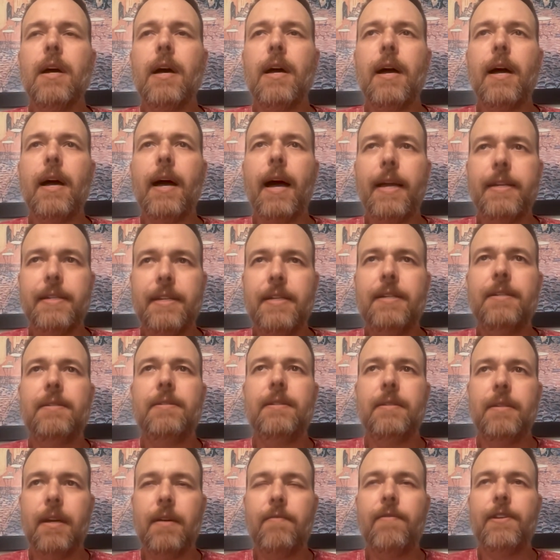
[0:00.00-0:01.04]
I did
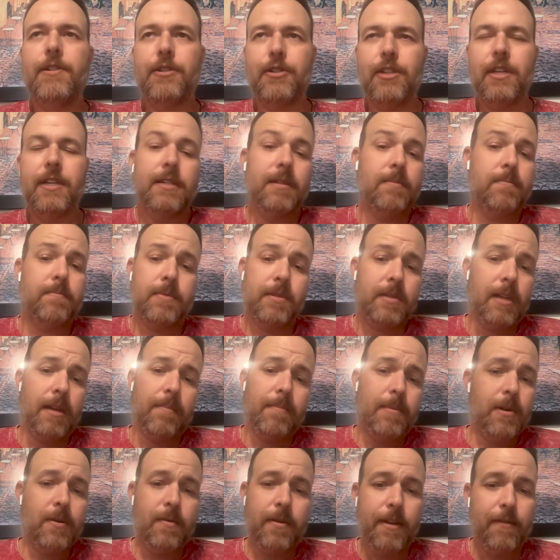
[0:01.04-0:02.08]
eventually end up
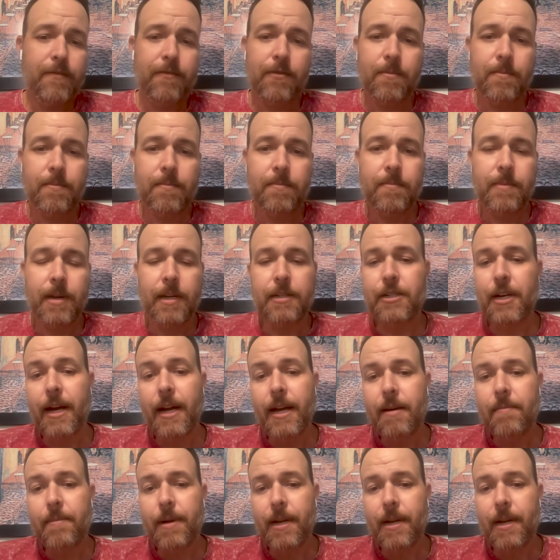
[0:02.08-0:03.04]
stepping away from my job.